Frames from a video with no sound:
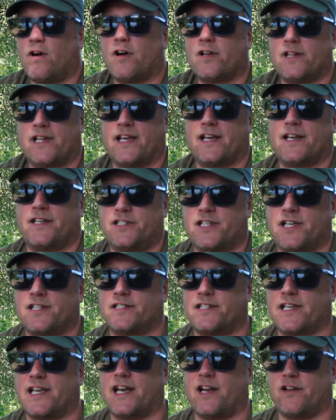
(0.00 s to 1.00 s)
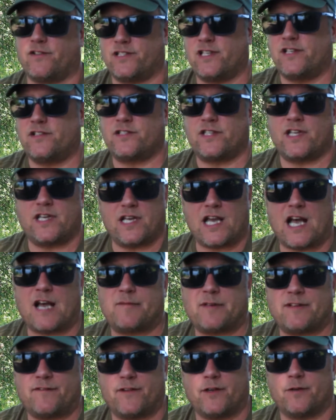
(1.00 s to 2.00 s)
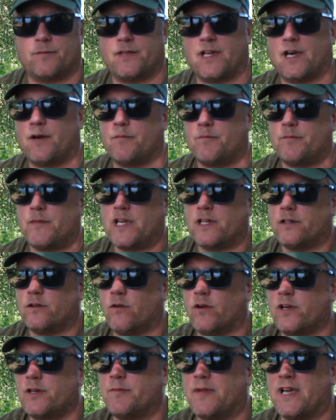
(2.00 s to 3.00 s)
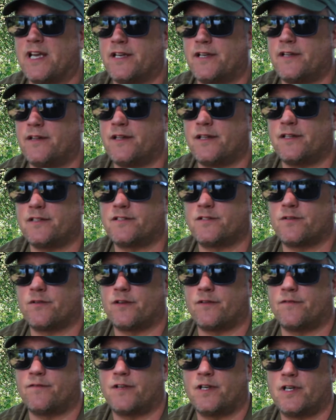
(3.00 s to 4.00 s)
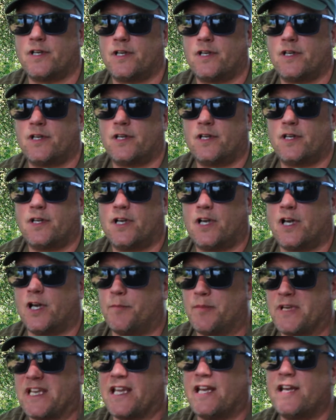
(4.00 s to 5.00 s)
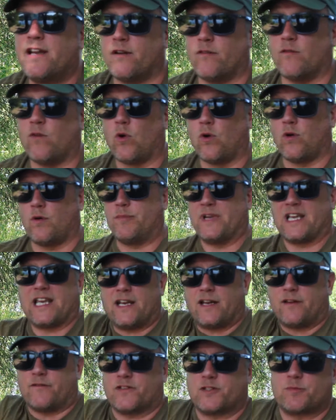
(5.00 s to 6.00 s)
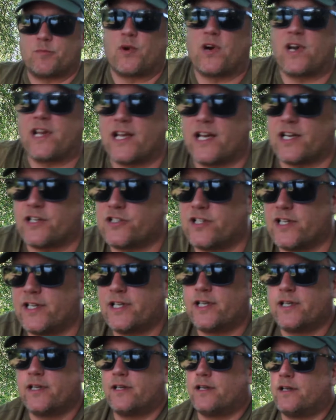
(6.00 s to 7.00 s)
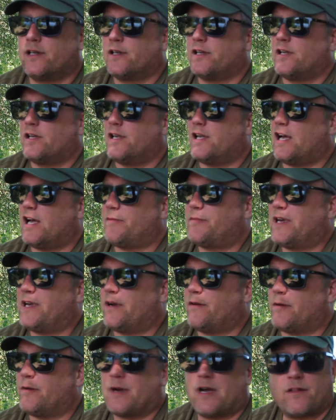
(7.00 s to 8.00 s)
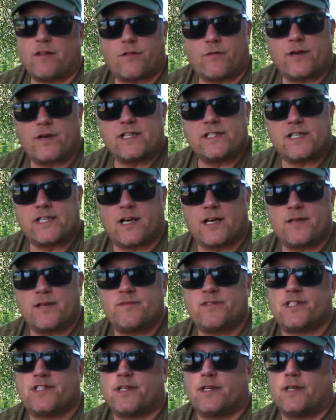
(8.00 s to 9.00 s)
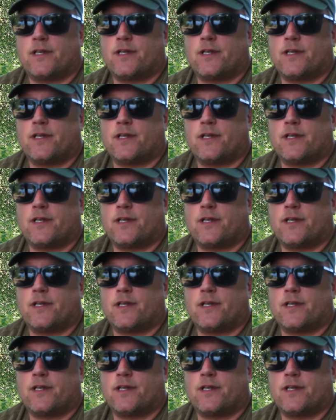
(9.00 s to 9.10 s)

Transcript: hardly had a chance to get out since the Abbey film that me and Lloyd made. It's sort of beginning of spring actually. I've been out about 3 times,